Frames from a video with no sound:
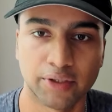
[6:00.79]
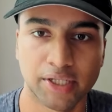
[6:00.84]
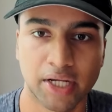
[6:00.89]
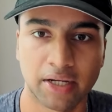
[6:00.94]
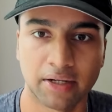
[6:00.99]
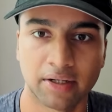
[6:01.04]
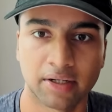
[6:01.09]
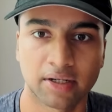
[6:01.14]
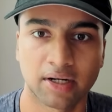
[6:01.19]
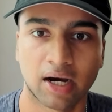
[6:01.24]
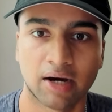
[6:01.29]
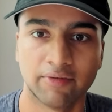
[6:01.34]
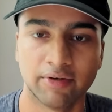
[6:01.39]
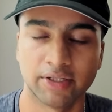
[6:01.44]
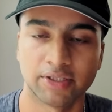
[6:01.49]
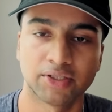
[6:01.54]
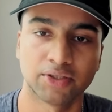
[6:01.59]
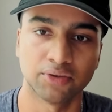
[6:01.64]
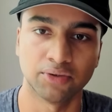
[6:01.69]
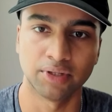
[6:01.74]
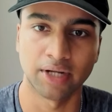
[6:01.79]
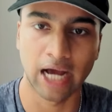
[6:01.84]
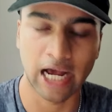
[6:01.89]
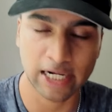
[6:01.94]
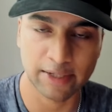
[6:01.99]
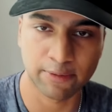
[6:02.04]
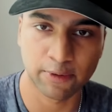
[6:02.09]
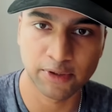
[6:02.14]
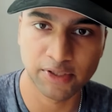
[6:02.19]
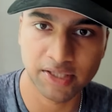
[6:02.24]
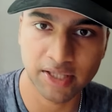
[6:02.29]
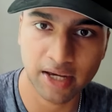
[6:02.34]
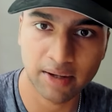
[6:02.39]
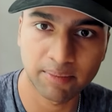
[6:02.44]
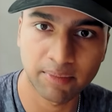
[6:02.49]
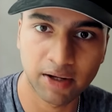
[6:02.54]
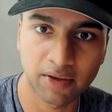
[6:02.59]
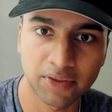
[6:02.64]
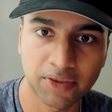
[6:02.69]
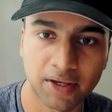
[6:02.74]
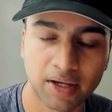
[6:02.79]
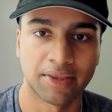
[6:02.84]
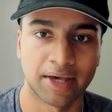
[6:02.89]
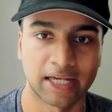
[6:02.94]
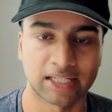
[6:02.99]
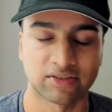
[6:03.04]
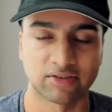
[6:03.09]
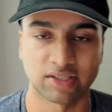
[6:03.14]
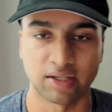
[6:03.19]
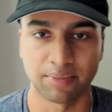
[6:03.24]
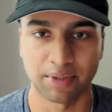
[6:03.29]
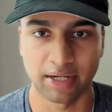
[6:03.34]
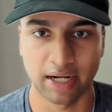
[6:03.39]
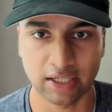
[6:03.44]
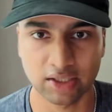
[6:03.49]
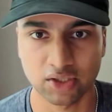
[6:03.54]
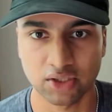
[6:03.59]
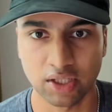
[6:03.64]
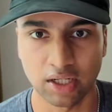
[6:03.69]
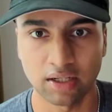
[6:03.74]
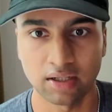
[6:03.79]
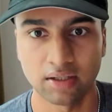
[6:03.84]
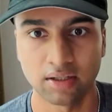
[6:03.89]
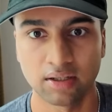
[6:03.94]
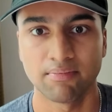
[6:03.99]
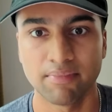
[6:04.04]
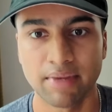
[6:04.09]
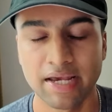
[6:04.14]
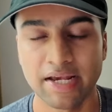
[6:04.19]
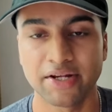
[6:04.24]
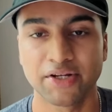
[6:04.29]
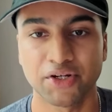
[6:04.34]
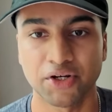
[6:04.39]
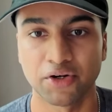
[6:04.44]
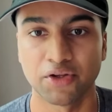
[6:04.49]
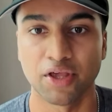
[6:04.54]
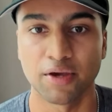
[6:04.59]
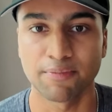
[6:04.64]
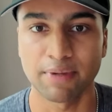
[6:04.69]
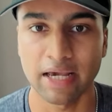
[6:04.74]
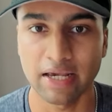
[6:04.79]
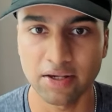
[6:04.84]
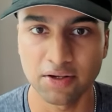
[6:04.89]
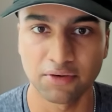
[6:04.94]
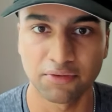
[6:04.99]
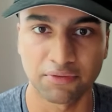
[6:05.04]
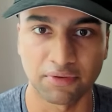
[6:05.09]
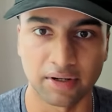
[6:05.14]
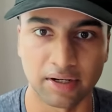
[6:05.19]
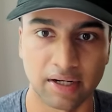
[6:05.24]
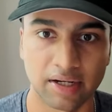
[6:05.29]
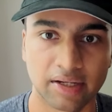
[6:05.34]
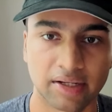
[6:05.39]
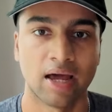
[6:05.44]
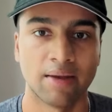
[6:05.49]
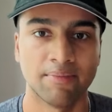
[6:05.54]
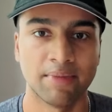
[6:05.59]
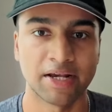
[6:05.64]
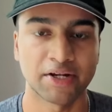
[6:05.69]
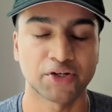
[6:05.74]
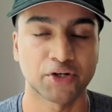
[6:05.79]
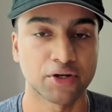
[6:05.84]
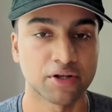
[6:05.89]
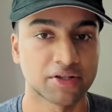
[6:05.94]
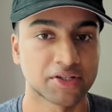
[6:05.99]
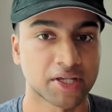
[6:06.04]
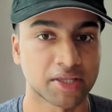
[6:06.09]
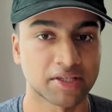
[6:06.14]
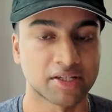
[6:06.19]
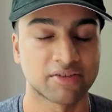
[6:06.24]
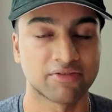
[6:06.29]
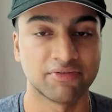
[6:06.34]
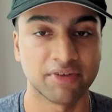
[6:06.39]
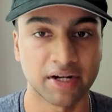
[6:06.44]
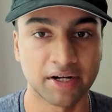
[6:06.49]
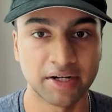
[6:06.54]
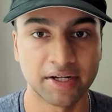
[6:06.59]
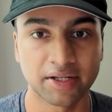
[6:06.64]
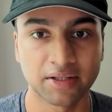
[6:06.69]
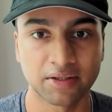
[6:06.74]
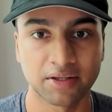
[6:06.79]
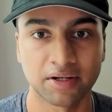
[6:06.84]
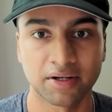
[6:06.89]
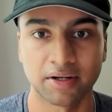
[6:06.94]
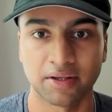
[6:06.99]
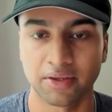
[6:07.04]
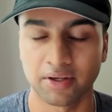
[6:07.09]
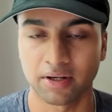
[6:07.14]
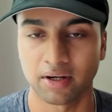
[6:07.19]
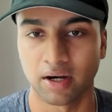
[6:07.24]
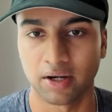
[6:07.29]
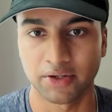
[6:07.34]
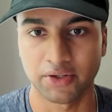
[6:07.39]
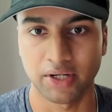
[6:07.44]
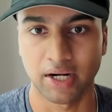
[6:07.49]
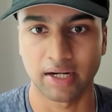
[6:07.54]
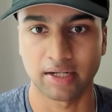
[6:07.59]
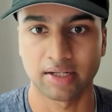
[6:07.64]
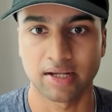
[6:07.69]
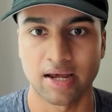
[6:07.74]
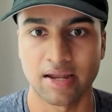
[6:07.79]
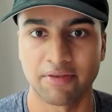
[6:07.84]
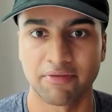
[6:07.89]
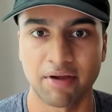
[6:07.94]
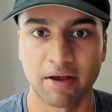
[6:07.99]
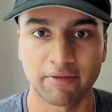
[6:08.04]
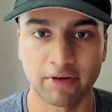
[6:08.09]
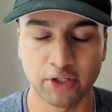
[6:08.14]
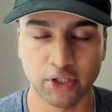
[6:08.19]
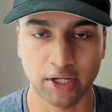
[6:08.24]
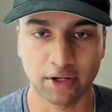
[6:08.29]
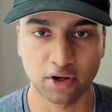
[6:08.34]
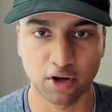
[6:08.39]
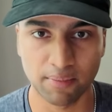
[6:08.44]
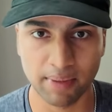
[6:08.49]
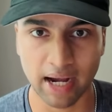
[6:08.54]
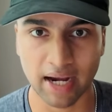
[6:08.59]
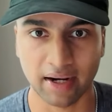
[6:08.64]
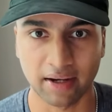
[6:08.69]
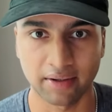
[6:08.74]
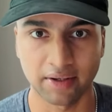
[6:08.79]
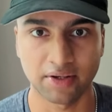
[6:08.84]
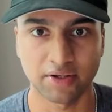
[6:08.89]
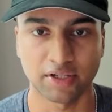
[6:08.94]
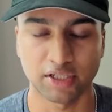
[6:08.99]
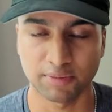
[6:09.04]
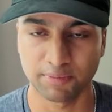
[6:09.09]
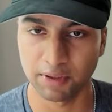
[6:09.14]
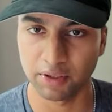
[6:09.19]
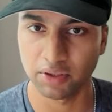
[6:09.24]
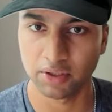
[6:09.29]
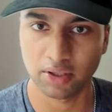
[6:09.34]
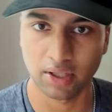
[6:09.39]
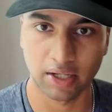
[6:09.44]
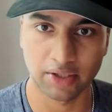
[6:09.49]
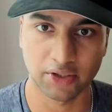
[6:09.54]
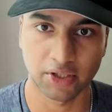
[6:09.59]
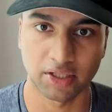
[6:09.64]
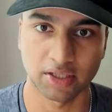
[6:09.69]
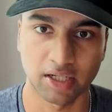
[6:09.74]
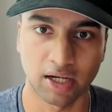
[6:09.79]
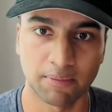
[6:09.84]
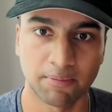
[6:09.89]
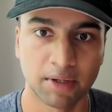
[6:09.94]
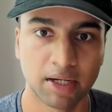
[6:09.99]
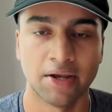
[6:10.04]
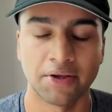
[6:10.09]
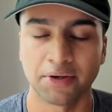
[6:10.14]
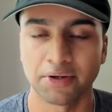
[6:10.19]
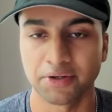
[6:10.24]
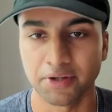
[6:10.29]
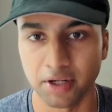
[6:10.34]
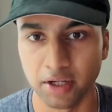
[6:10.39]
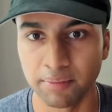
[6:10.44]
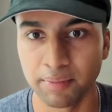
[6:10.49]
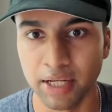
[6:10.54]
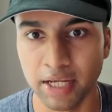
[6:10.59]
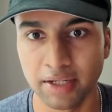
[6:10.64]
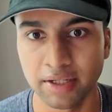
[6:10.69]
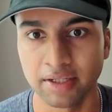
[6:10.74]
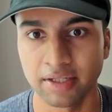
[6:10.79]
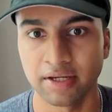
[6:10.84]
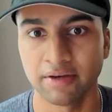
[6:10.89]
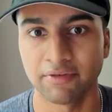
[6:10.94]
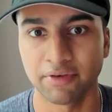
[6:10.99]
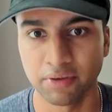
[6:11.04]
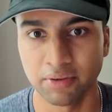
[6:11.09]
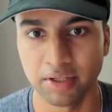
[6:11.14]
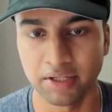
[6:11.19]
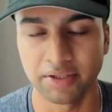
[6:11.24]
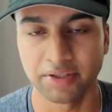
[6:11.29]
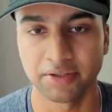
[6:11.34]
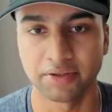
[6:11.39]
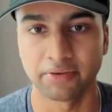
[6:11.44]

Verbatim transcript: retainer covers two dashboards in that month and they ask for something extra, make sure they pay you for it. And make sure you set this is very clear in the contract. And if they ever try to go back on it, you can just bring the contract up and you can terminate it if you need